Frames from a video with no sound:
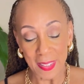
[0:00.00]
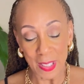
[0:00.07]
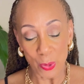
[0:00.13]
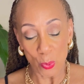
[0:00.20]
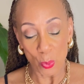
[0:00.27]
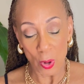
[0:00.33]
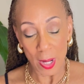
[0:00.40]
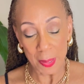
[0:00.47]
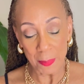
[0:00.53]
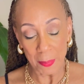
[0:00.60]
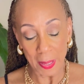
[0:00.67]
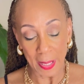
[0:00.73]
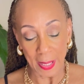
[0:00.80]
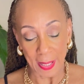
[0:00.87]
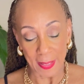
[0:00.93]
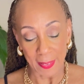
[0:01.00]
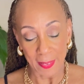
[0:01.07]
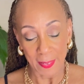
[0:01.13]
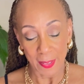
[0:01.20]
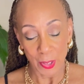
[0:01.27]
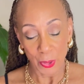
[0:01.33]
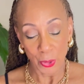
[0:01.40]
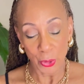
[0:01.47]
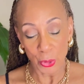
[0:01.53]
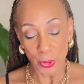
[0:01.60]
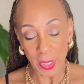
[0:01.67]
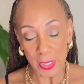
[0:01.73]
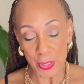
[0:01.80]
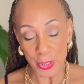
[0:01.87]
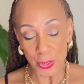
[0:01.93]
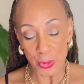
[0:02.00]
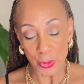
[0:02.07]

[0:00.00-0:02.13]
the one man who can